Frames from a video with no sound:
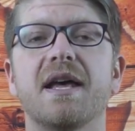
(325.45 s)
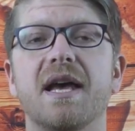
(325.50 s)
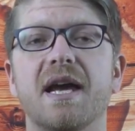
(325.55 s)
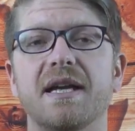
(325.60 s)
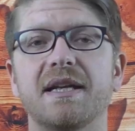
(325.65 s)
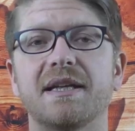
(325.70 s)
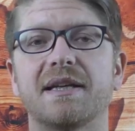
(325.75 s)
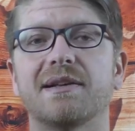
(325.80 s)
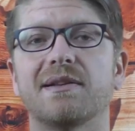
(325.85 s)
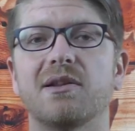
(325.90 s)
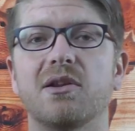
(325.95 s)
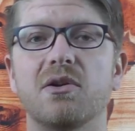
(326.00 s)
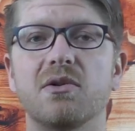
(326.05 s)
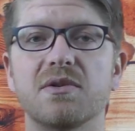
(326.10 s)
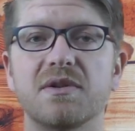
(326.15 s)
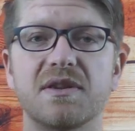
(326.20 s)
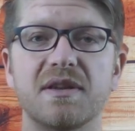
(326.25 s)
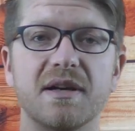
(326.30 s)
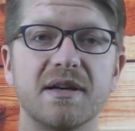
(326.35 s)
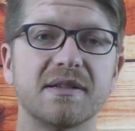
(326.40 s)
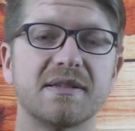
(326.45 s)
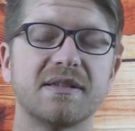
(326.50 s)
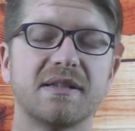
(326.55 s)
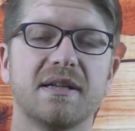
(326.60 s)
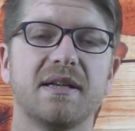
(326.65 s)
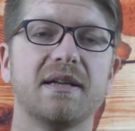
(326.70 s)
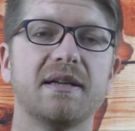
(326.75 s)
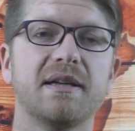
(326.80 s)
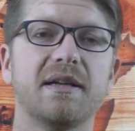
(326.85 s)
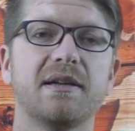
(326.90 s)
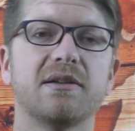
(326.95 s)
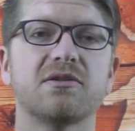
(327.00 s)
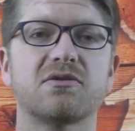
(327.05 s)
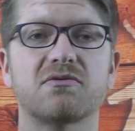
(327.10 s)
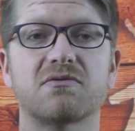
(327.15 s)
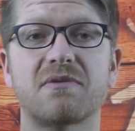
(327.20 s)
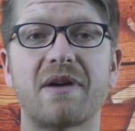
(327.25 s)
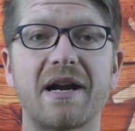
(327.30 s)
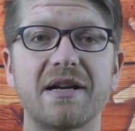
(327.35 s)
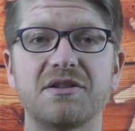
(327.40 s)
and he clothed us in his
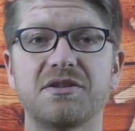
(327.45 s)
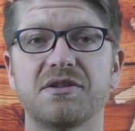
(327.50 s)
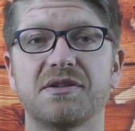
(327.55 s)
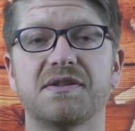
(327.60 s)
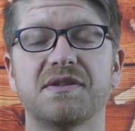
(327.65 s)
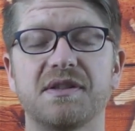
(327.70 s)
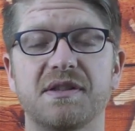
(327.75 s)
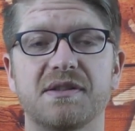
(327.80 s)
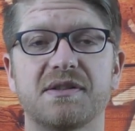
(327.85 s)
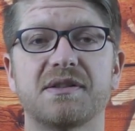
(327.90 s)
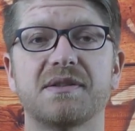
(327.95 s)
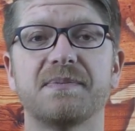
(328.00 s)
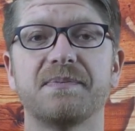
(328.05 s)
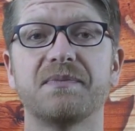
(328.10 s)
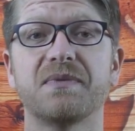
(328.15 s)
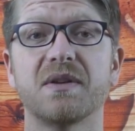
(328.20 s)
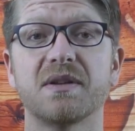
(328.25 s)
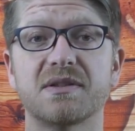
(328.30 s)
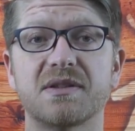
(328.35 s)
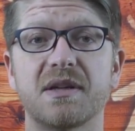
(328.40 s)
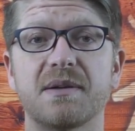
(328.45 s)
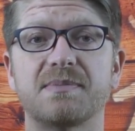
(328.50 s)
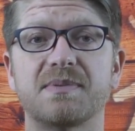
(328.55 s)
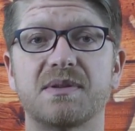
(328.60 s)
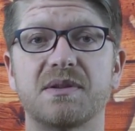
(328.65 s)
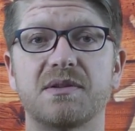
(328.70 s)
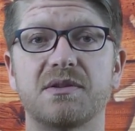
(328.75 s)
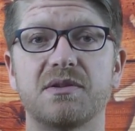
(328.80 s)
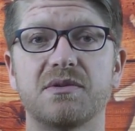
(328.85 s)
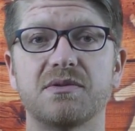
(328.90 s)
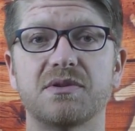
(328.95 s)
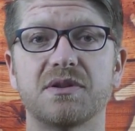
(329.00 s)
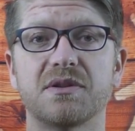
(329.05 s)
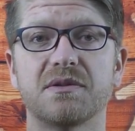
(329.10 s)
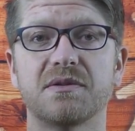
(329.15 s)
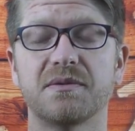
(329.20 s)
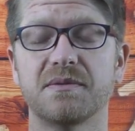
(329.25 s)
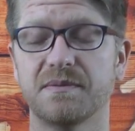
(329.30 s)
righteousness. Substitution.